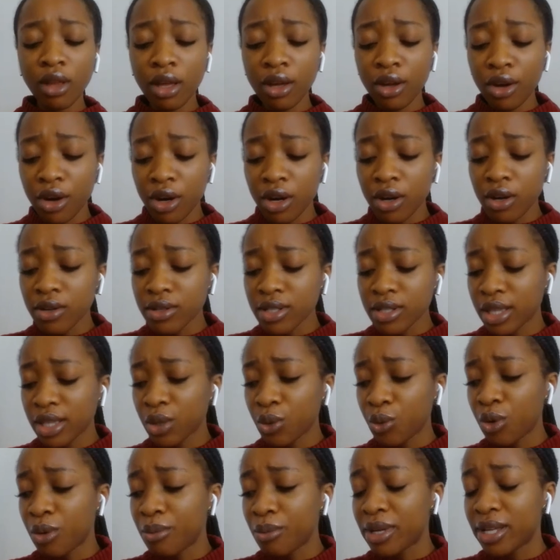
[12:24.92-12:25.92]
girls and
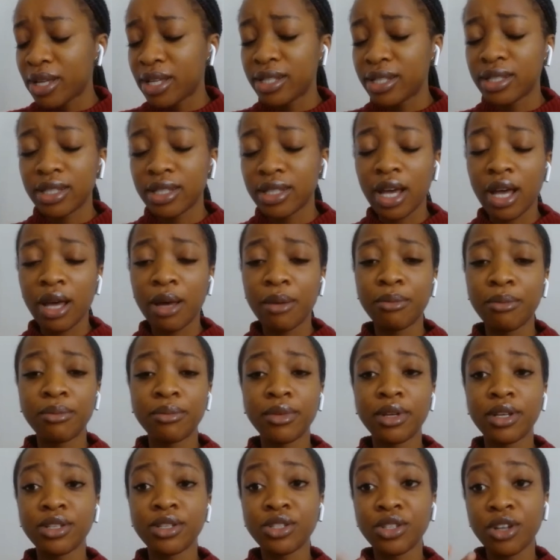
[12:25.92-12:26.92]
the women
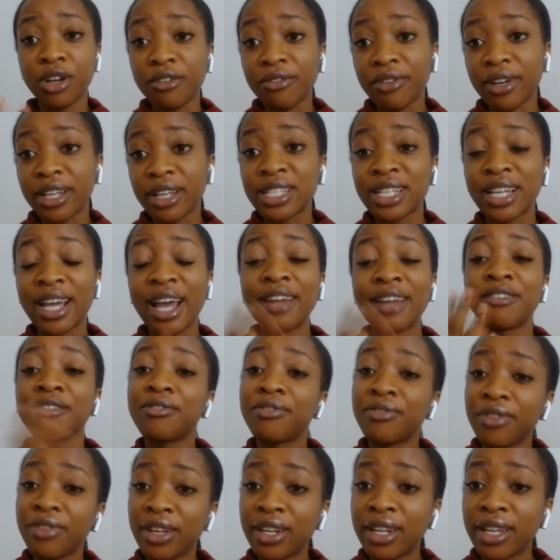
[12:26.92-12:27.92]
a survey to kind
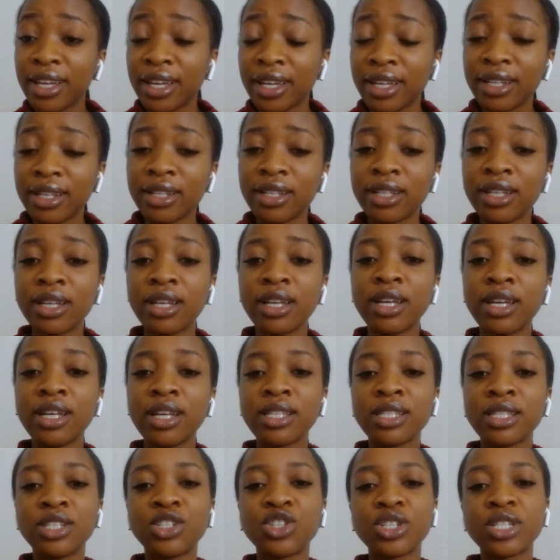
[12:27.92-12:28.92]
of fill in,
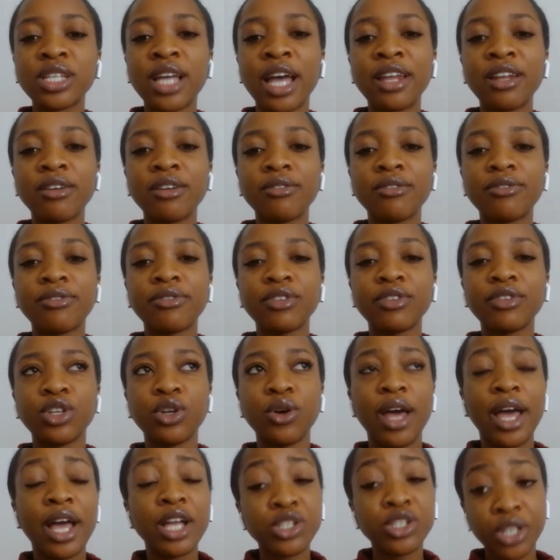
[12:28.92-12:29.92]
to just kind of,
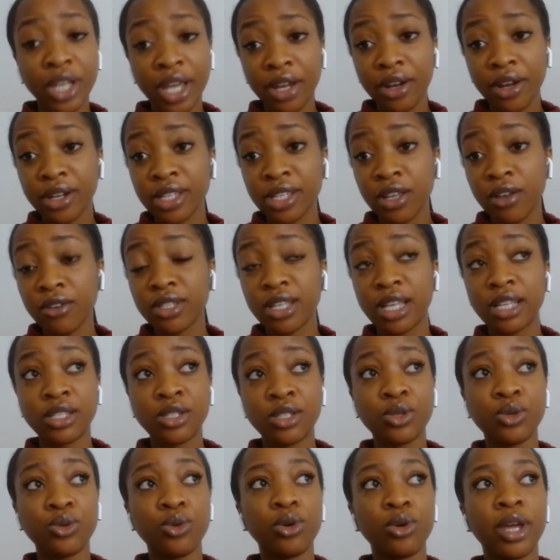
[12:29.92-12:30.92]
educate ourselves as
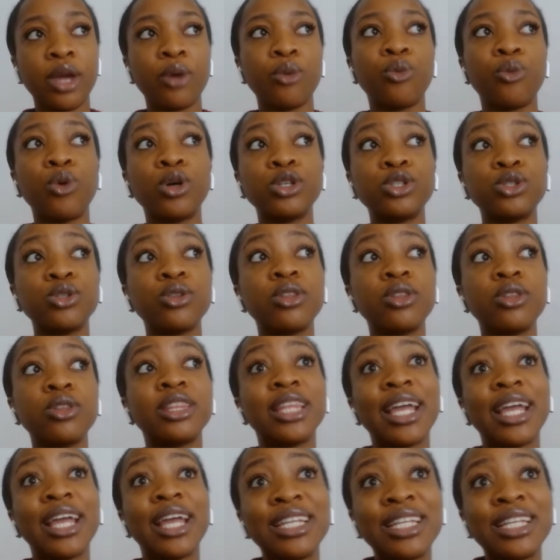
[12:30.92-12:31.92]
to, okay, what do
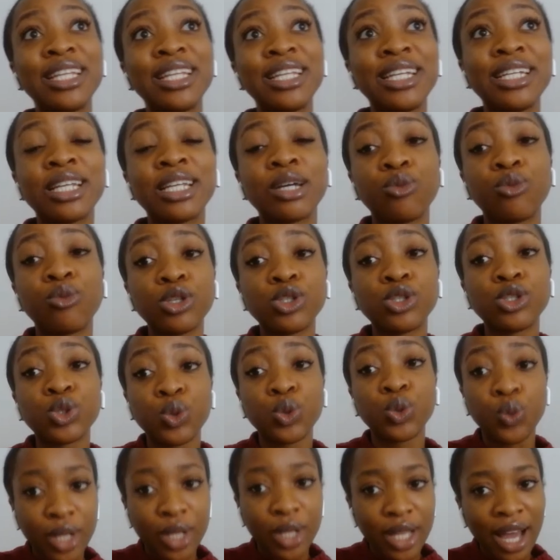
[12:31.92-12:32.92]
they need and what
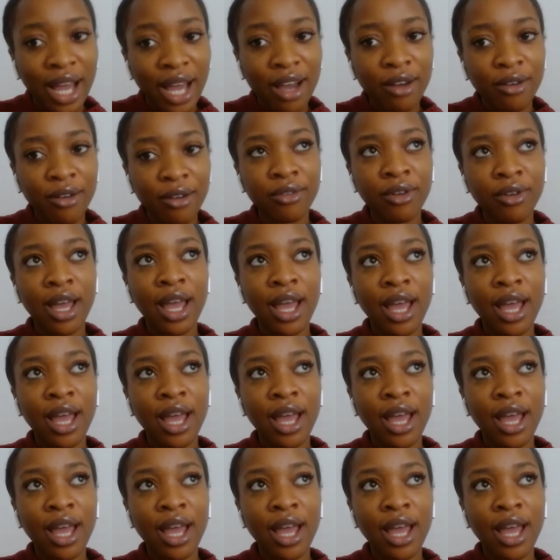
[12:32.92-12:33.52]
do we have?